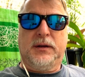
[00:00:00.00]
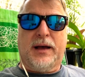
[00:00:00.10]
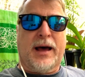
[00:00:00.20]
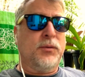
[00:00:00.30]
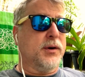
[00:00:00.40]

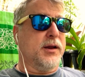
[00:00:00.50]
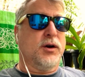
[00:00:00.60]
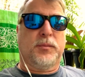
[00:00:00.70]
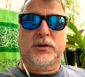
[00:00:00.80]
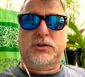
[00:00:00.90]
I don't want to
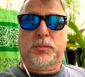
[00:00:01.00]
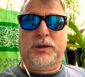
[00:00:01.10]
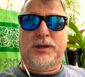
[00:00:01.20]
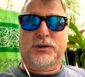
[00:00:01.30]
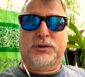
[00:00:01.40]
hear about your
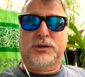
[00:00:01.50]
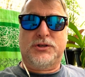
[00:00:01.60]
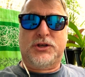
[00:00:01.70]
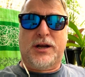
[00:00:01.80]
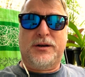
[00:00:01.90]
political
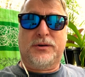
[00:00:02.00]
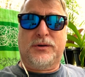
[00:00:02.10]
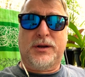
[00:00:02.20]
agenda or